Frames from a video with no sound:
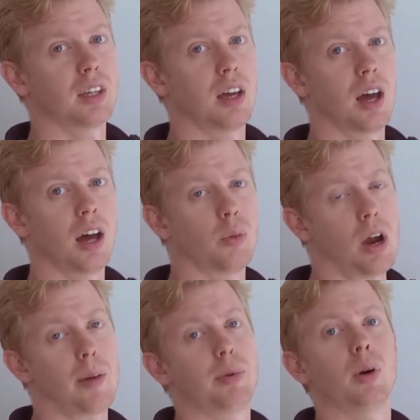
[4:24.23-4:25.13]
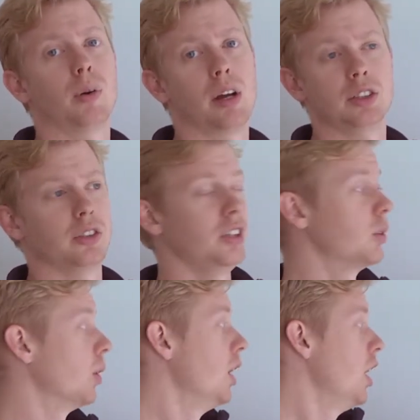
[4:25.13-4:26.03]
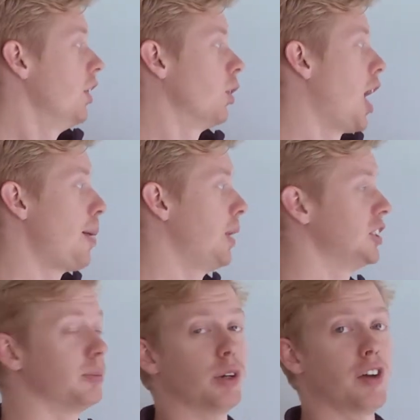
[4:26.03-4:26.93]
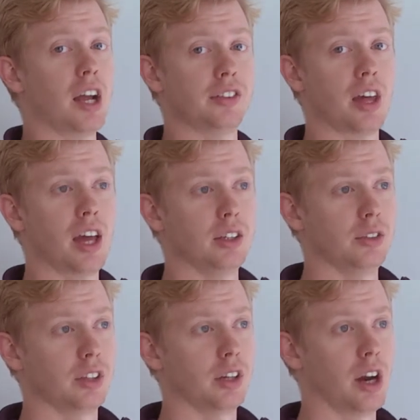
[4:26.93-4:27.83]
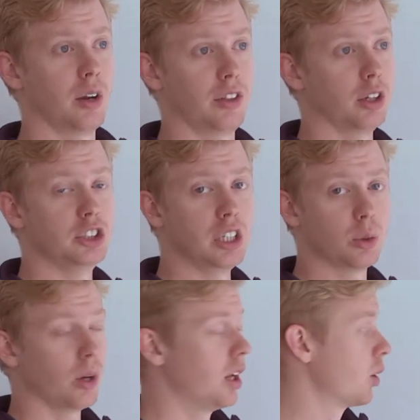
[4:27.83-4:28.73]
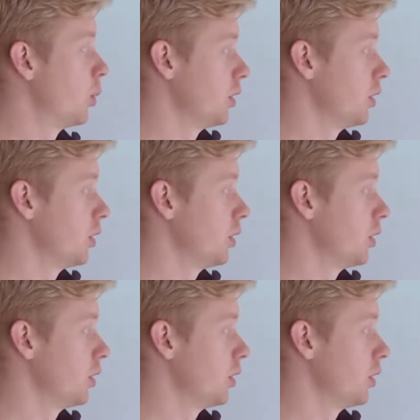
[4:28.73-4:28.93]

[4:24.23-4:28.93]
uh, a wrapper around your SQL. So App Engine provides that using their, their, GQL,